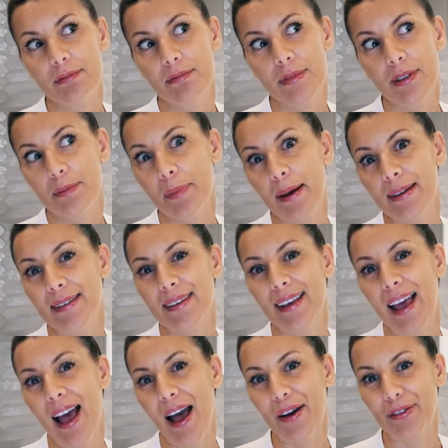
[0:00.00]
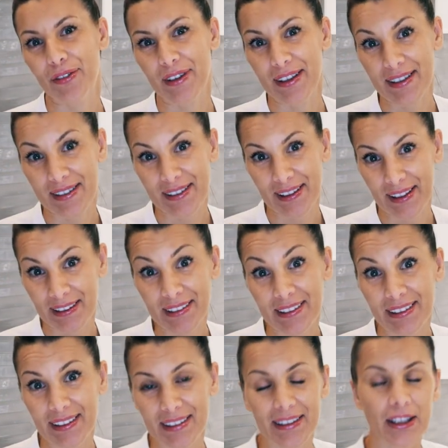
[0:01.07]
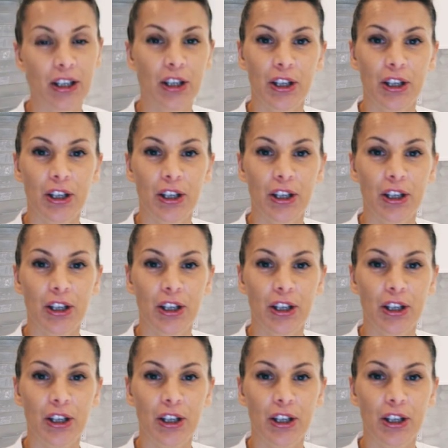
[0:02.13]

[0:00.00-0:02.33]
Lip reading: spicy half is Indian.